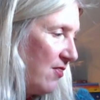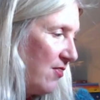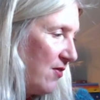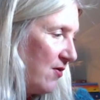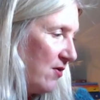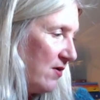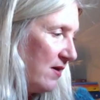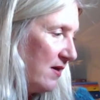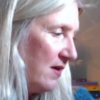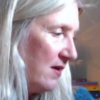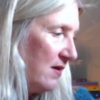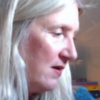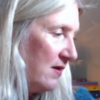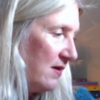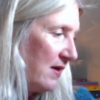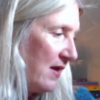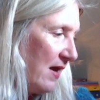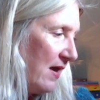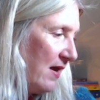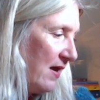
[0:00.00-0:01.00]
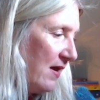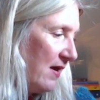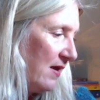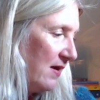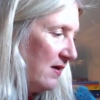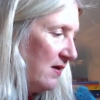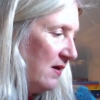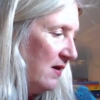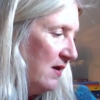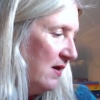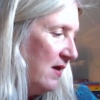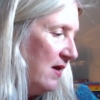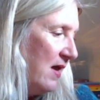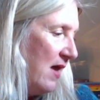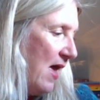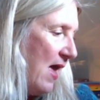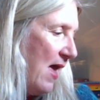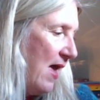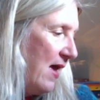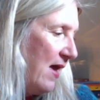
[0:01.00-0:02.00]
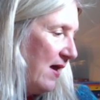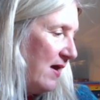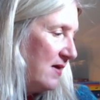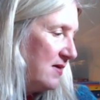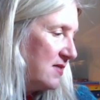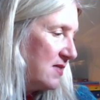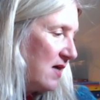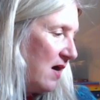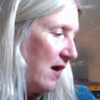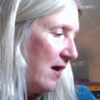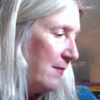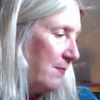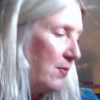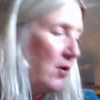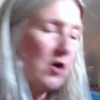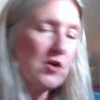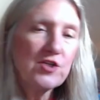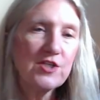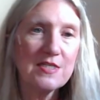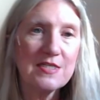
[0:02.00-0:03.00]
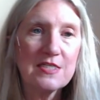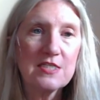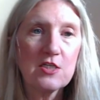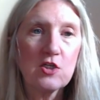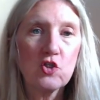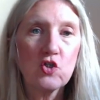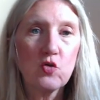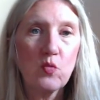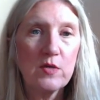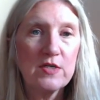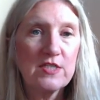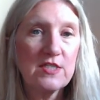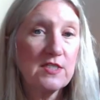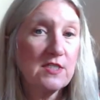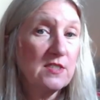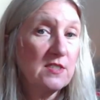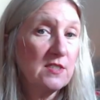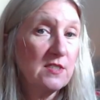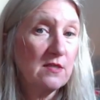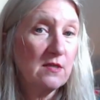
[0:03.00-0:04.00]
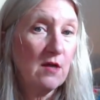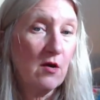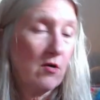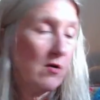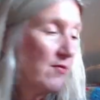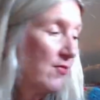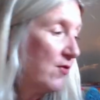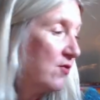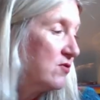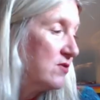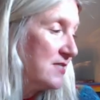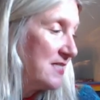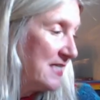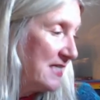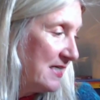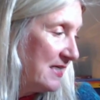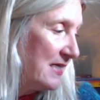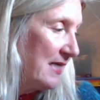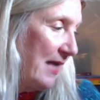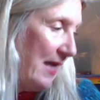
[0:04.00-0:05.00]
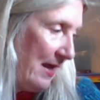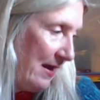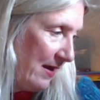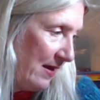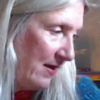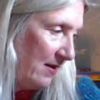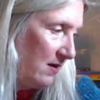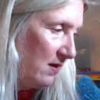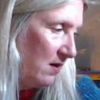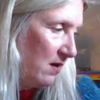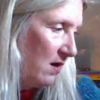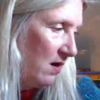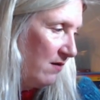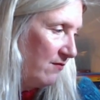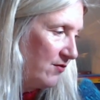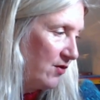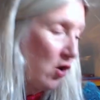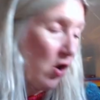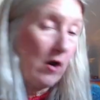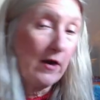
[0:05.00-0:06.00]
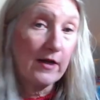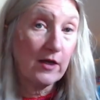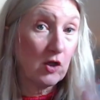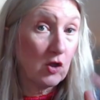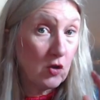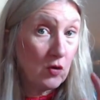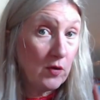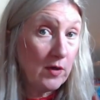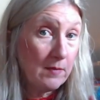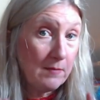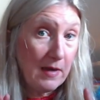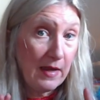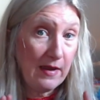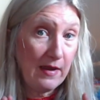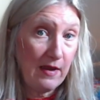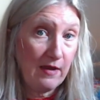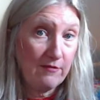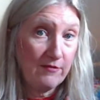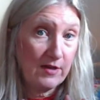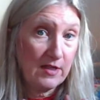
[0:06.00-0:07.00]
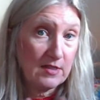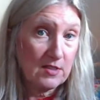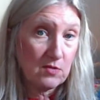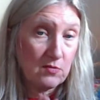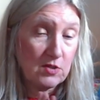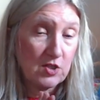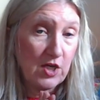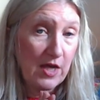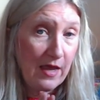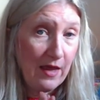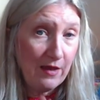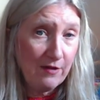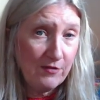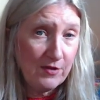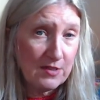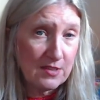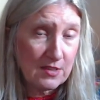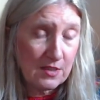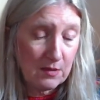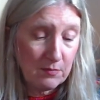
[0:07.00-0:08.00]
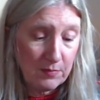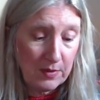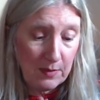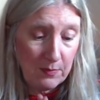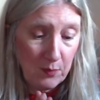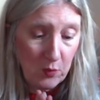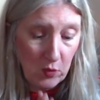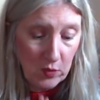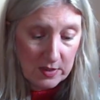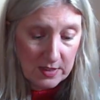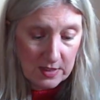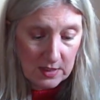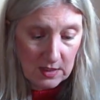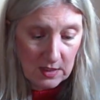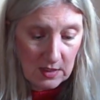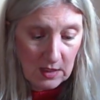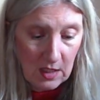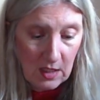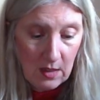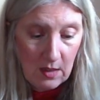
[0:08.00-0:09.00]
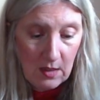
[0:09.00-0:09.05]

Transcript: 30K, and I purchased 20 or 13K of yarn, including my advents, which advents can be pretty,